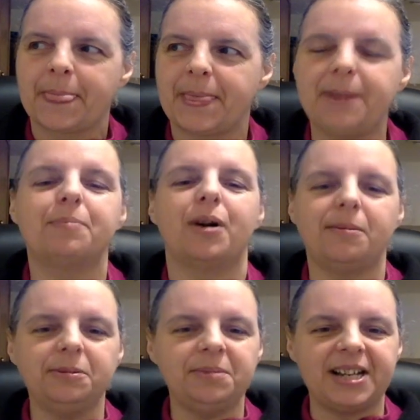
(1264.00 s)
they
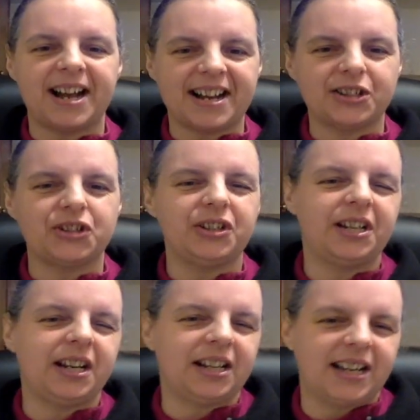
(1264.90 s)
probably
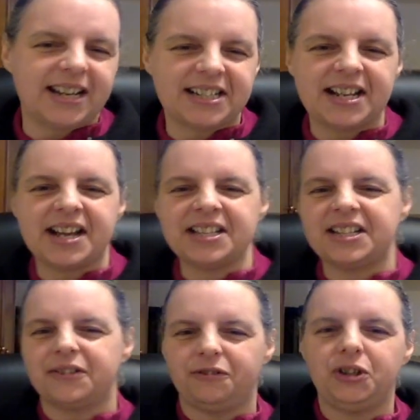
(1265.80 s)
actually like
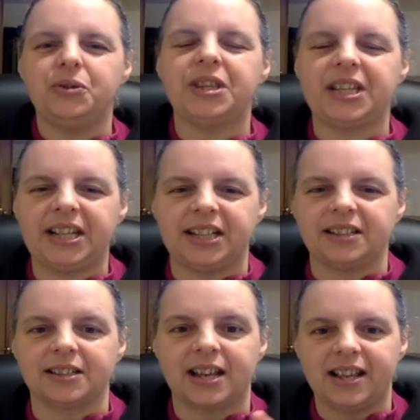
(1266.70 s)
test a few
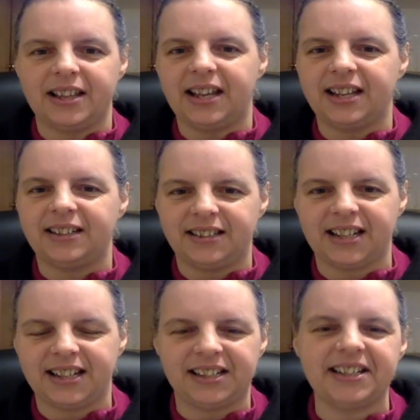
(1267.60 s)
things and
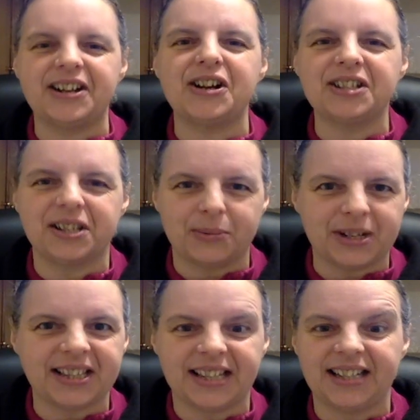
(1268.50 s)
they click onto the
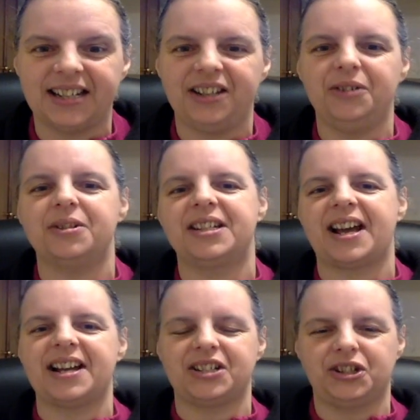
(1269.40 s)
one thing that you
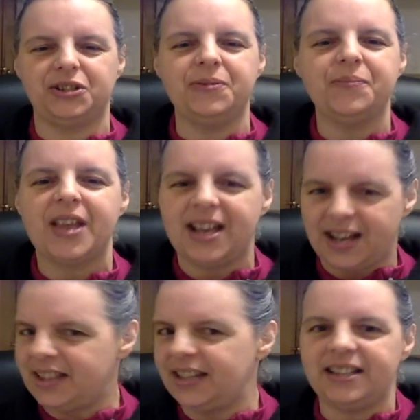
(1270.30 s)
attach to
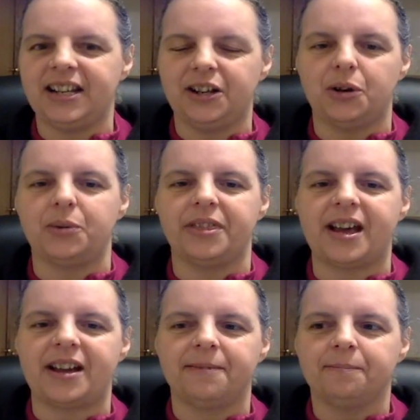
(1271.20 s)
and then they go with
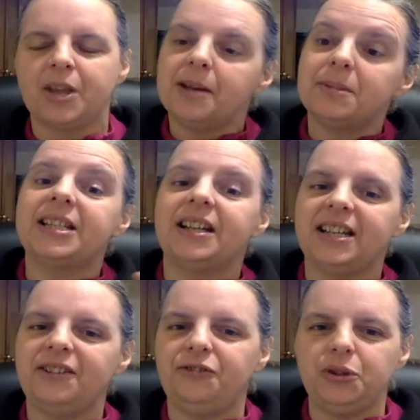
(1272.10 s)
that. But
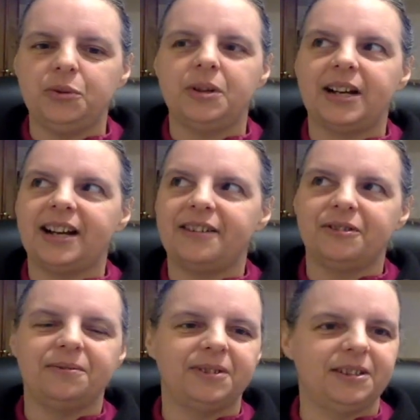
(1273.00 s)
if you
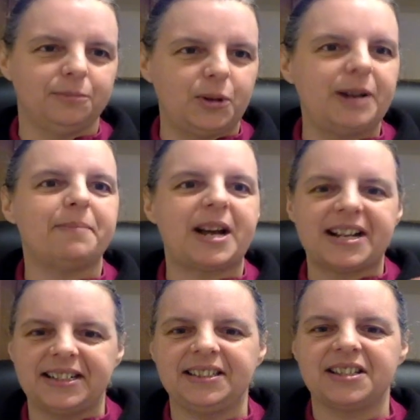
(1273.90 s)
had went
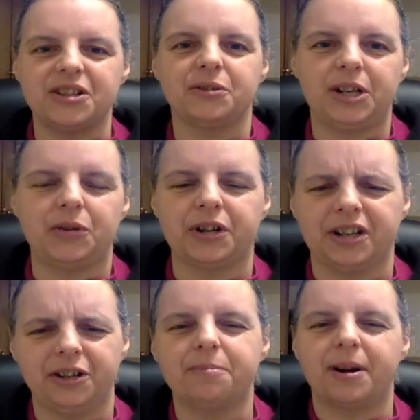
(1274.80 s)
back and listened to the
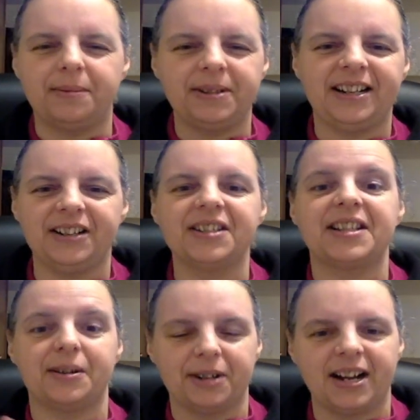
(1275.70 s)
recording, you'd probably hear
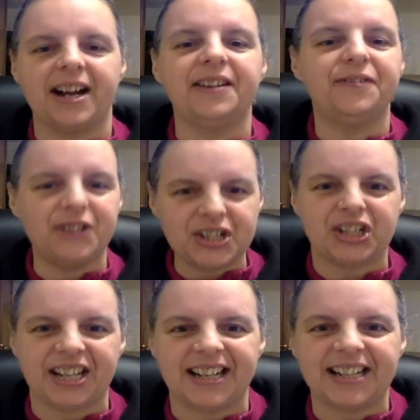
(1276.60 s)
that they were kind of
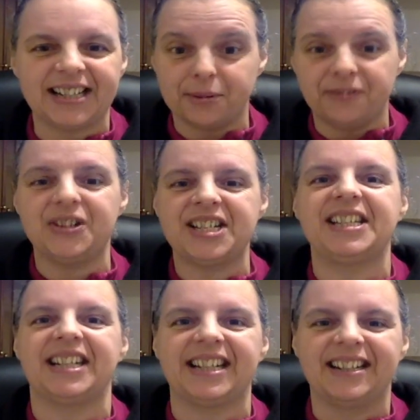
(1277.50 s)
fishing. They were
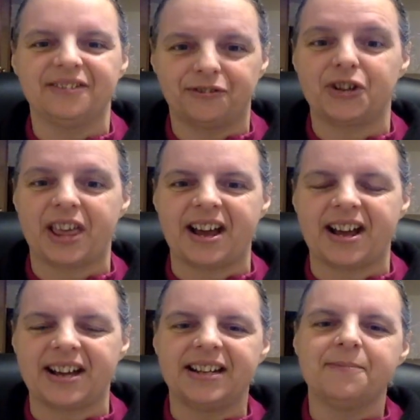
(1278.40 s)
fishing for
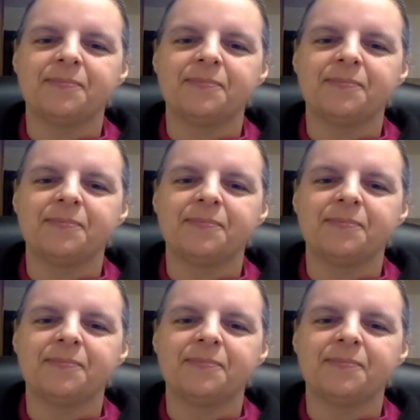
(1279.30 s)
that.